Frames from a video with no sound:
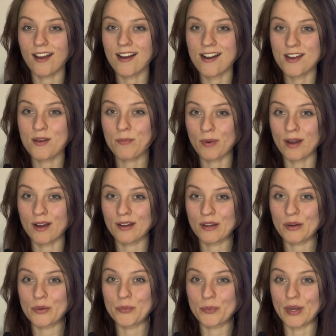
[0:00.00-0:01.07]
I am back
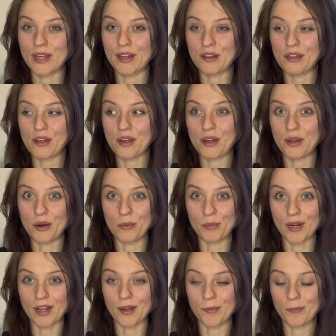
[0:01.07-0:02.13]
with an
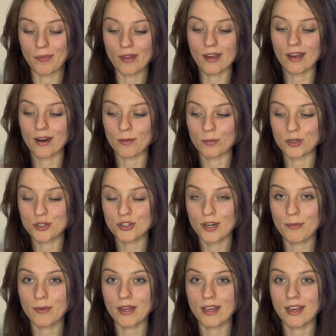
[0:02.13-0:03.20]
update and I'm going to try
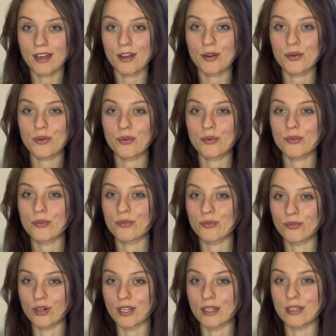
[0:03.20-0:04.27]
and make it
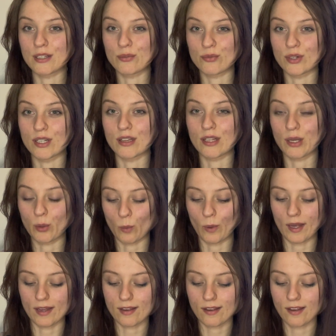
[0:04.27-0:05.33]
really, really
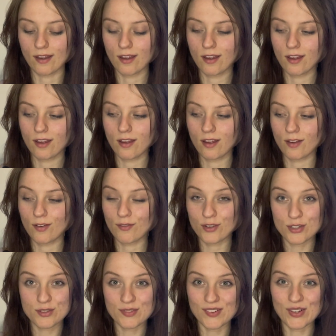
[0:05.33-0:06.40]
quick.
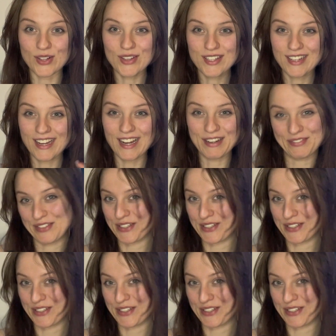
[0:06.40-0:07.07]
First of all, I've